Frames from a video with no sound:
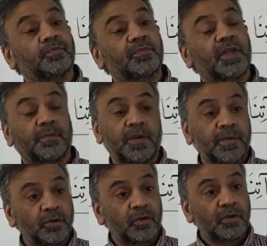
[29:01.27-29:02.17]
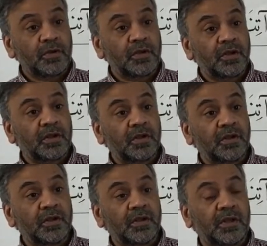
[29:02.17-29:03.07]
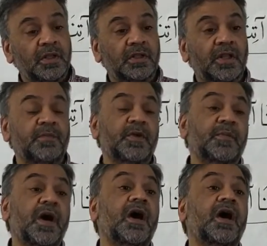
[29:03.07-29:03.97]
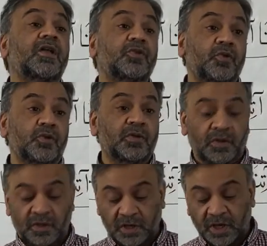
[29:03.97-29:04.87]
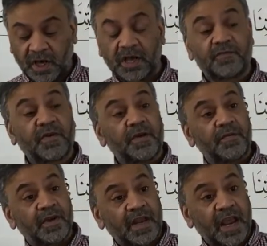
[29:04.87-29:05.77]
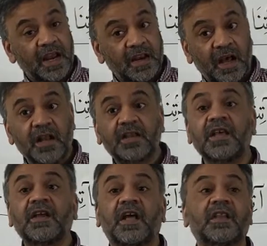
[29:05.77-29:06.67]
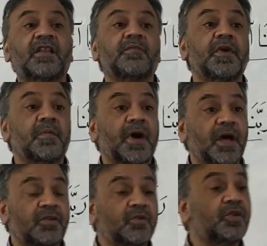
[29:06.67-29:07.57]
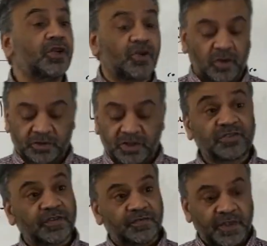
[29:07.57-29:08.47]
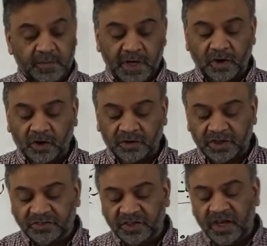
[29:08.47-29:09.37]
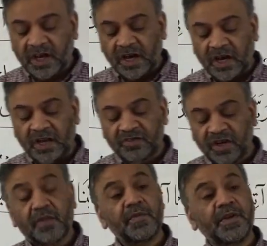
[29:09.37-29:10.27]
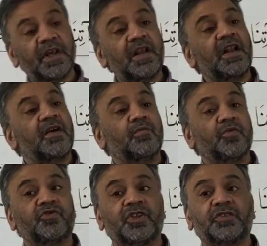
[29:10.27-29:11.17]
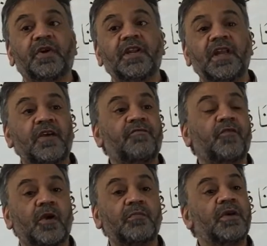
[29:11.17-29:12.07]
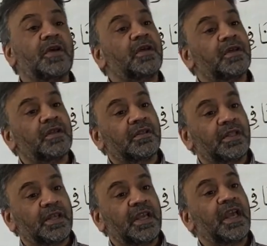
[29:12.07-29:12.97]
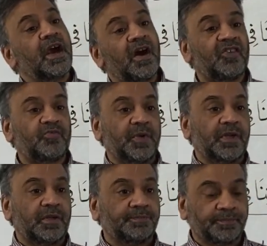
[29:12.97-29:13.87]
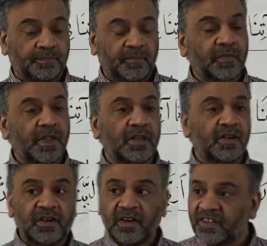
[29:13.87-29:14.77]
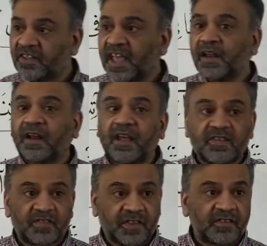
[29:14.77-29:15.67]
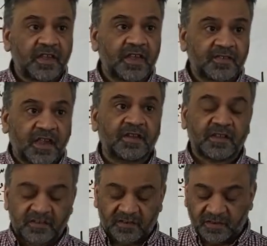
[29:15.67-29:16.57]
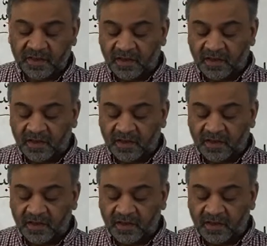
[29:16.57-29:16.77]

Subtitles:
tabibatun, tabibatun, and if I wait add al there, at-tabibatu, the doctors, the female doctors, kharajna minal mustashfa, left from the hospital. Now, let us analyze this sentence.